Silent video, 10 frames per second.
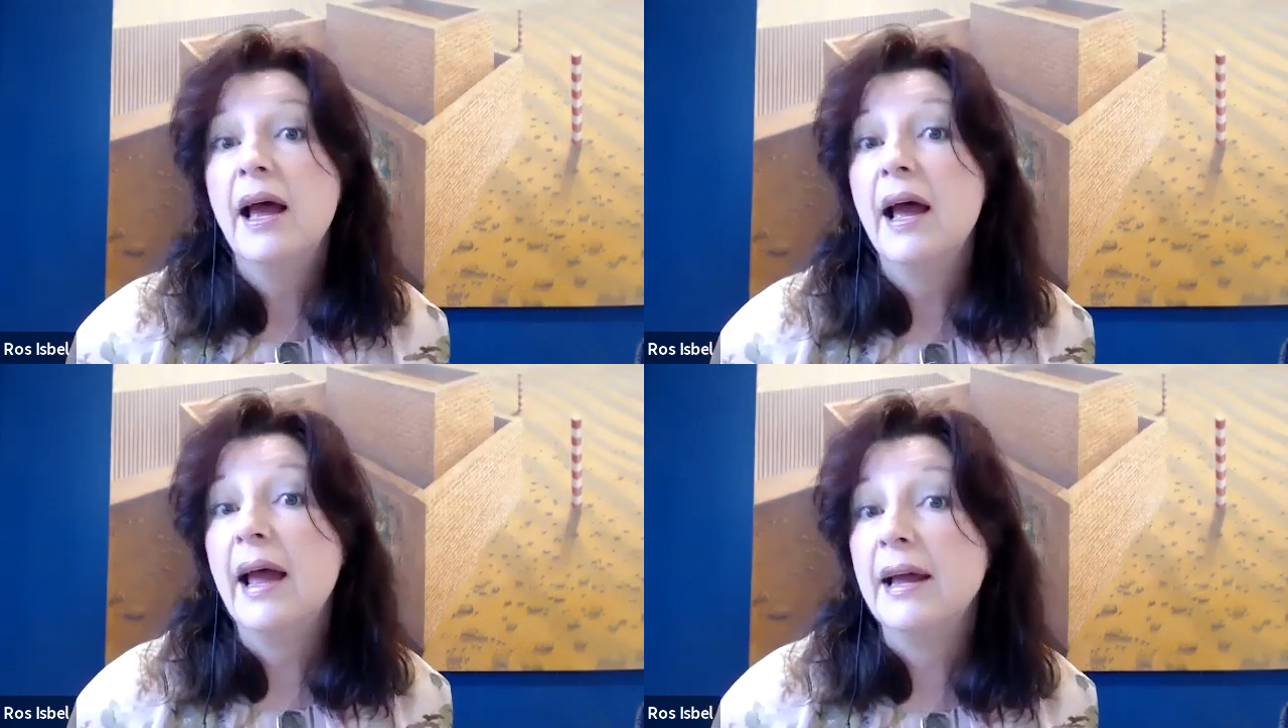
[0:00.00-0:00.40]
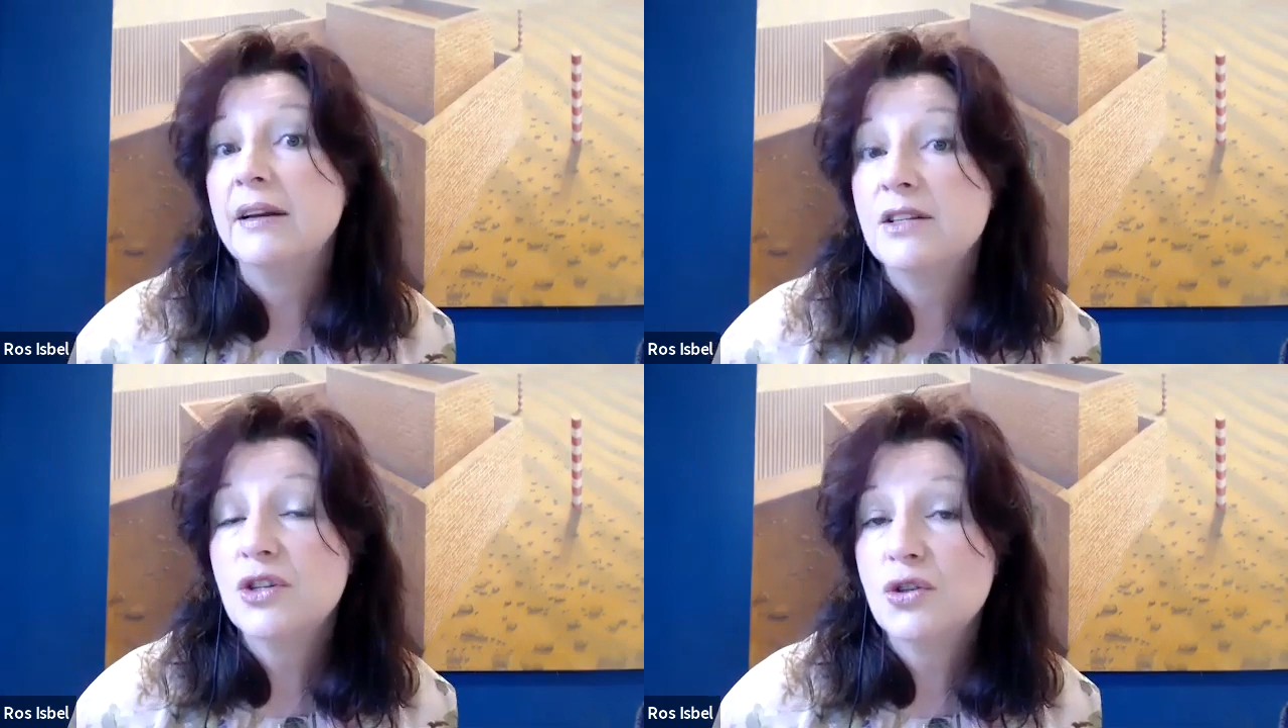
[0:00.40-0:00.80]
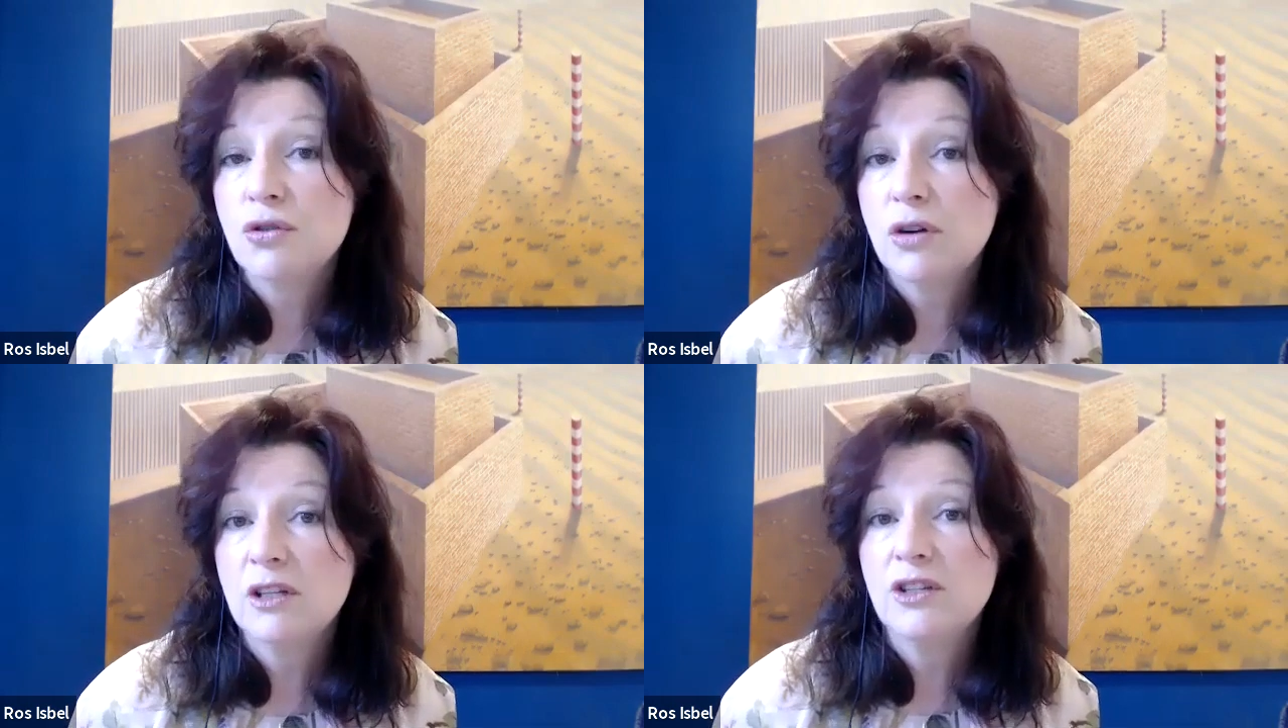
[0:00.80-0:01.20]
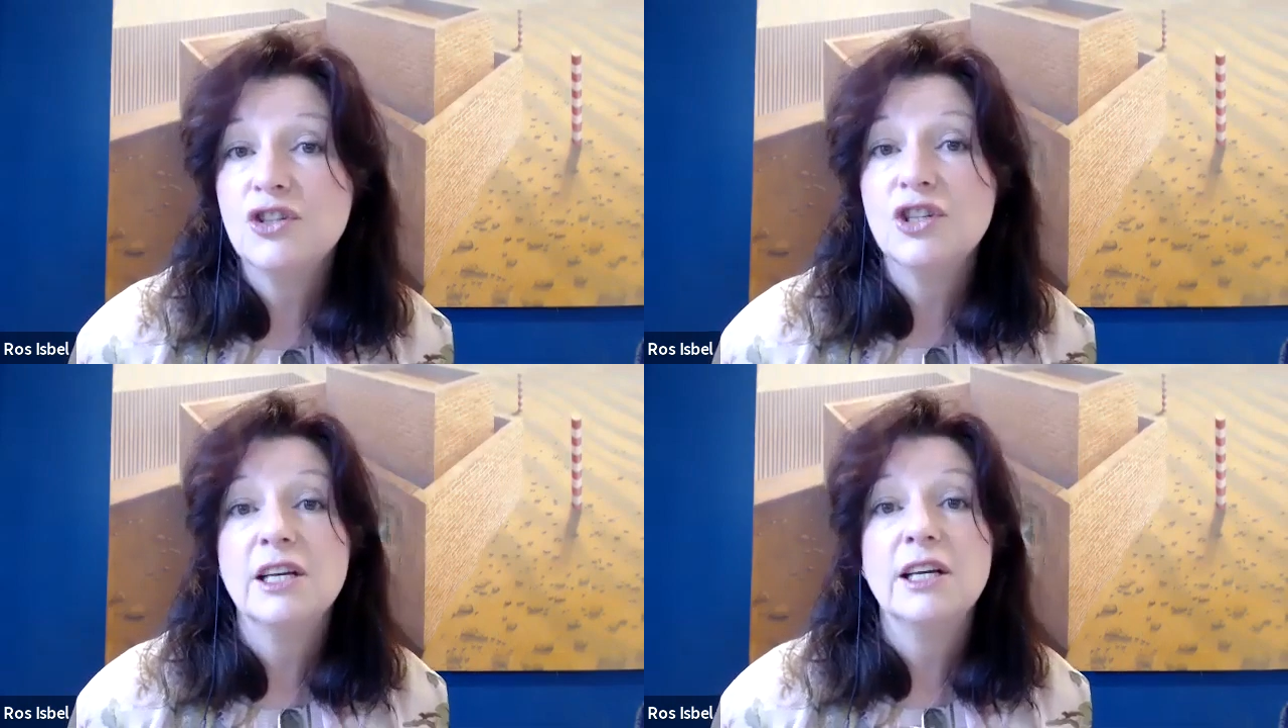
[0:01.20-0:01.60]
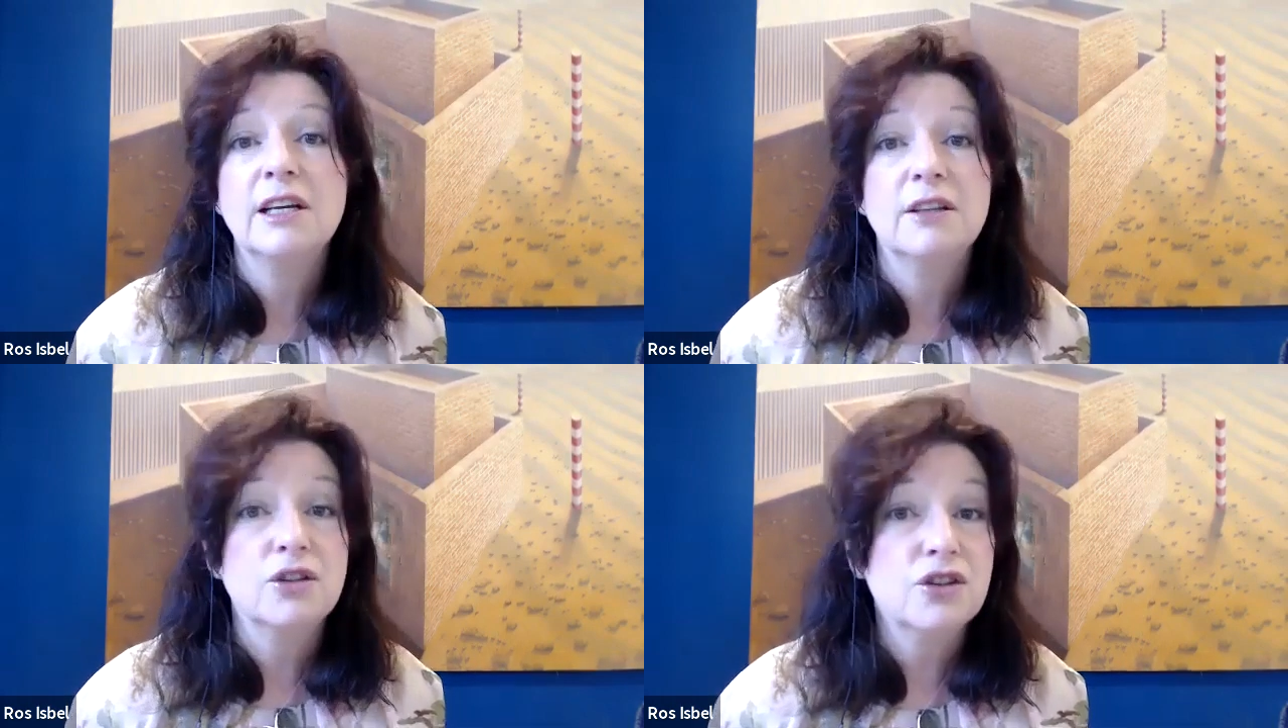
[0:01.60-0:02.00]
and astrology
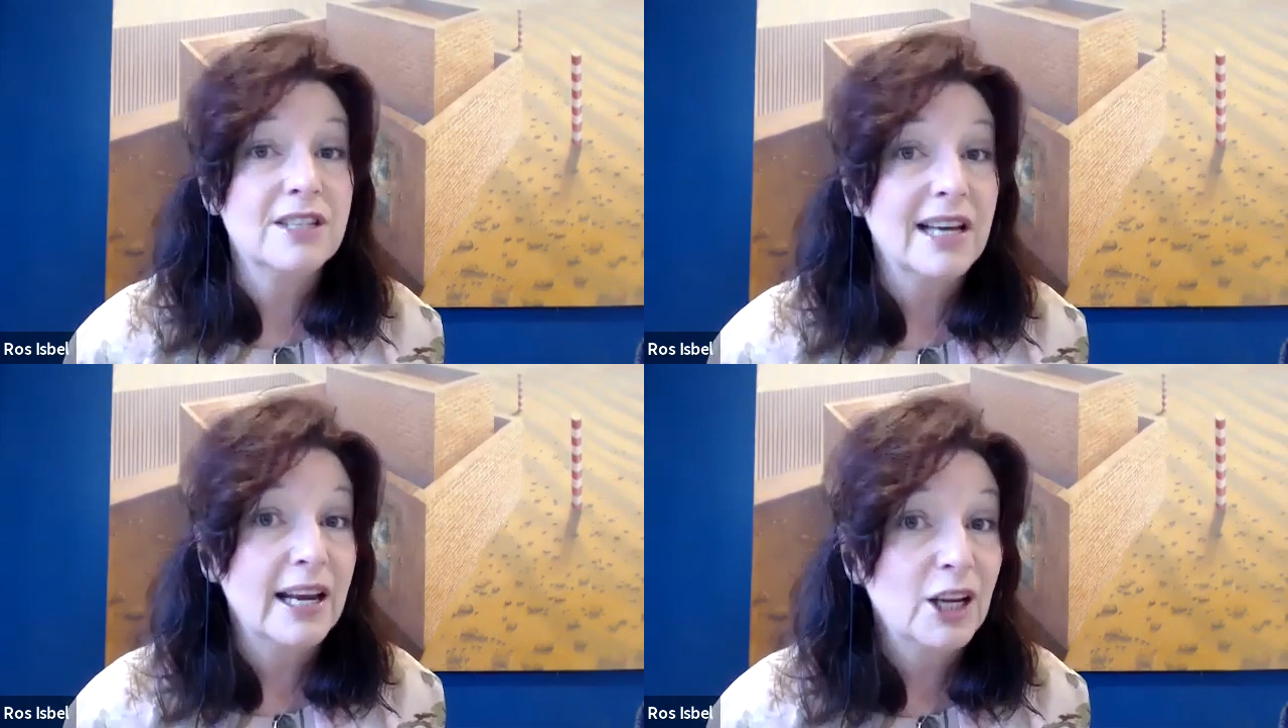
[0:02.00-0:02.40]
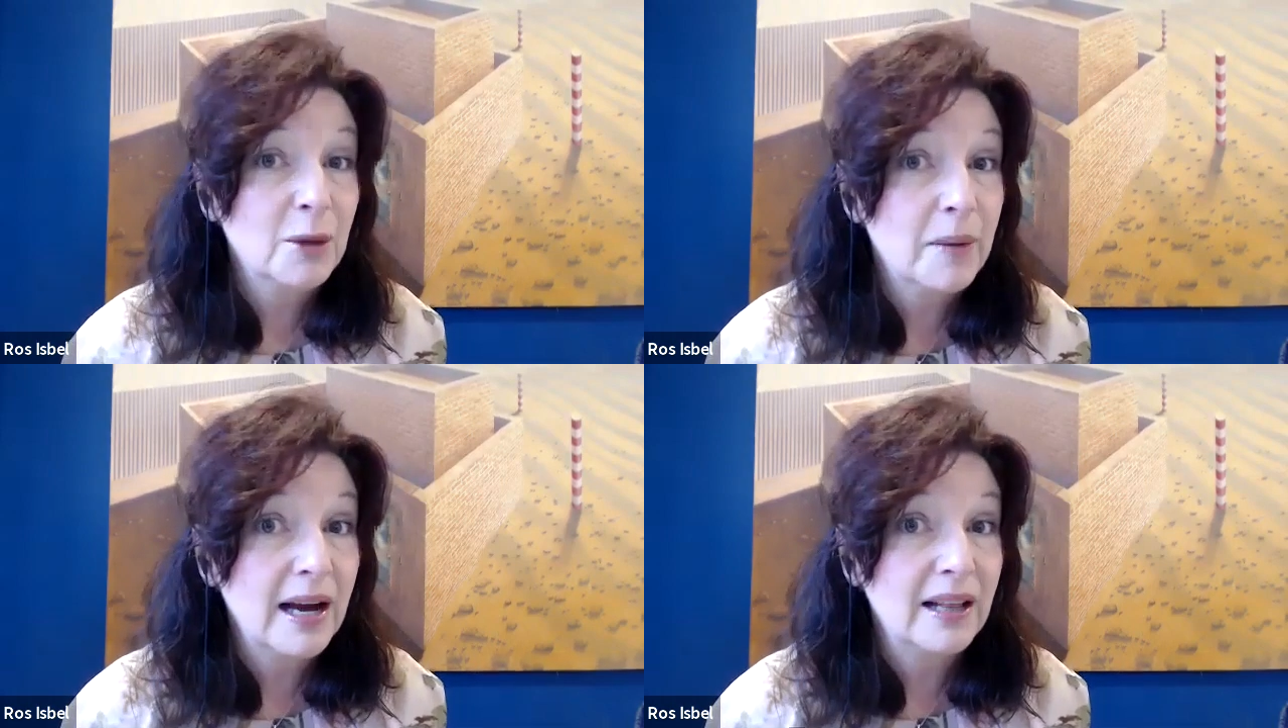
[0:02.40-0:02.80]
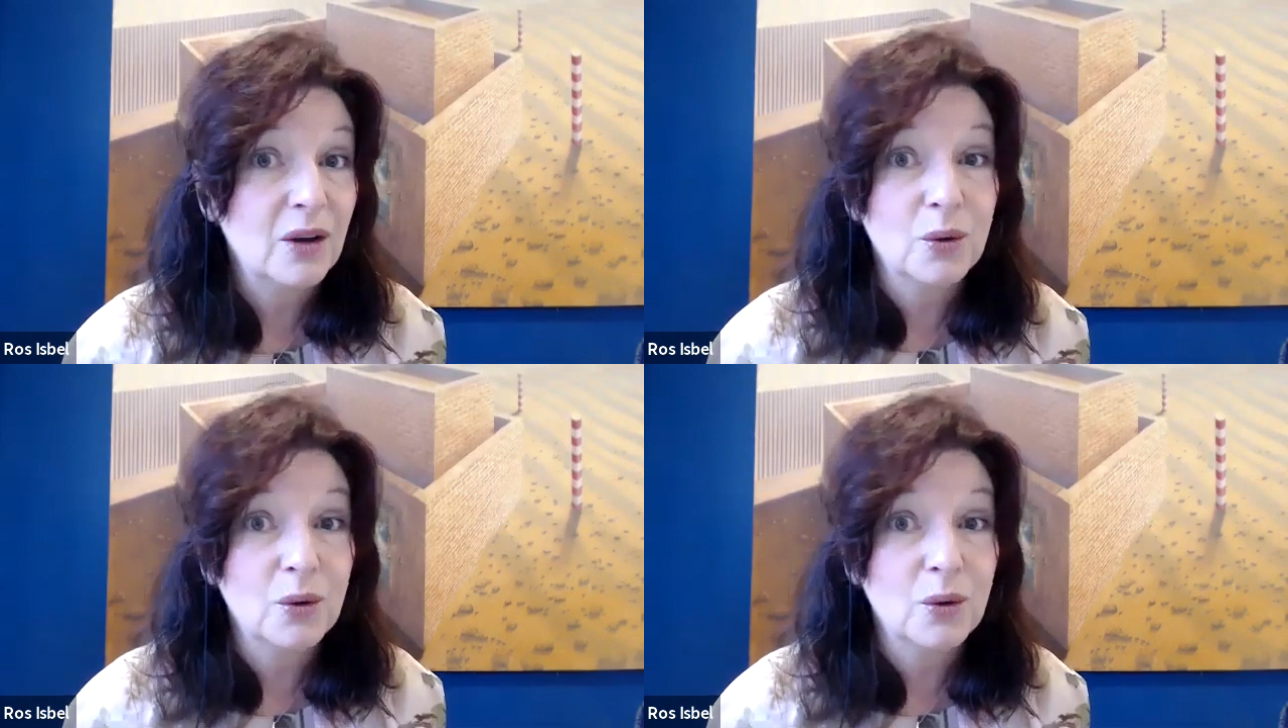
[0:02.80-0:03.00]
and the Judaic Kabbalah.